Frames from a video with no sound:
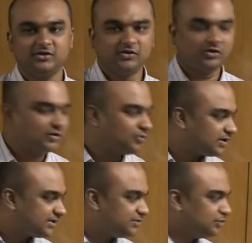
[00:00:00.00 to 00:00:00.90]
Or what
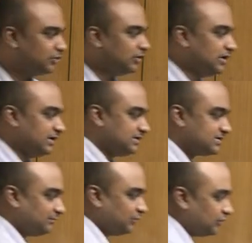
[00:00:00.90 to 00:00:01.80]
they do is,
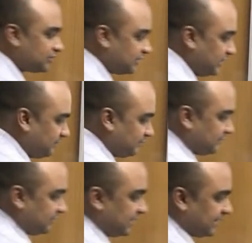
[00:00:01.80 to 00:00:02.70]
suppose
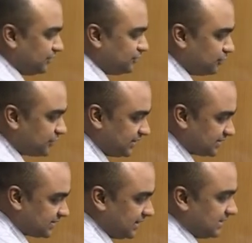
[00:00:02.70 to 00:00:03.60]
they can do this,